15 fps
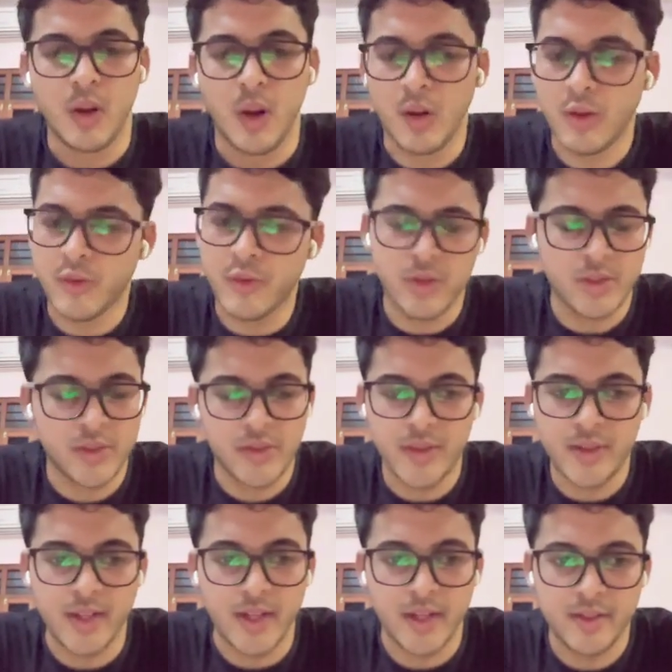A lot of
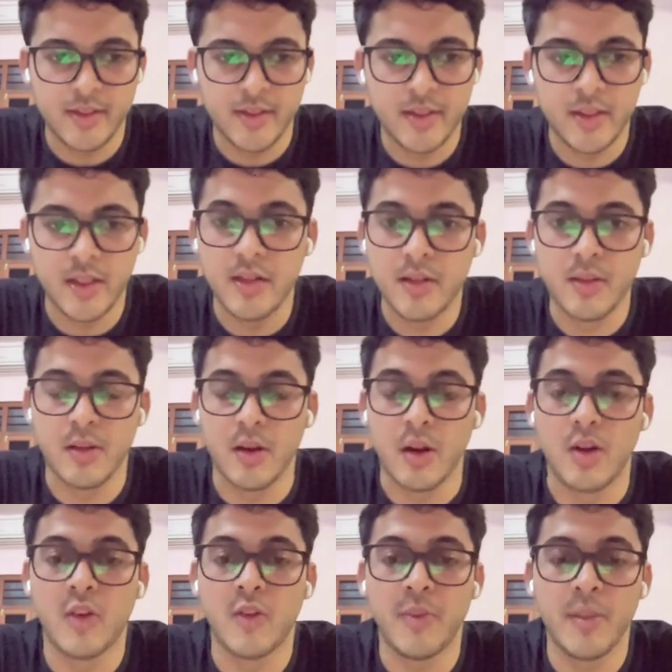questions were statistics, and a
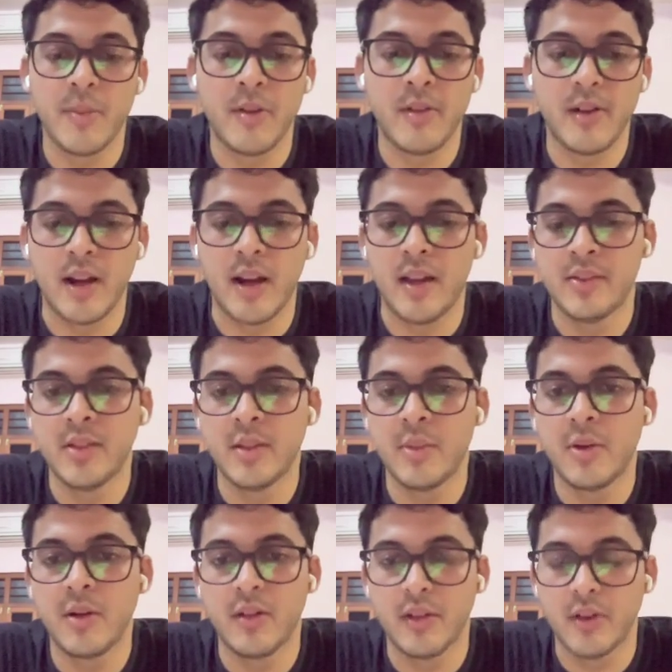lot of people were asked
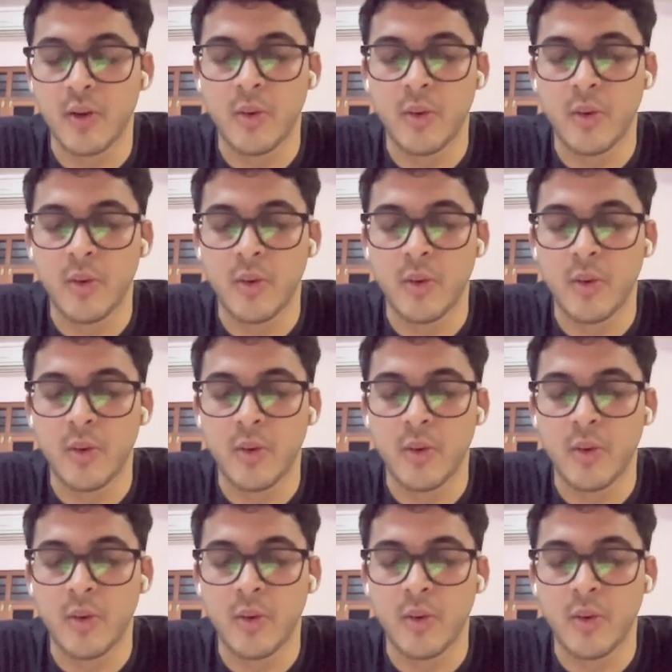about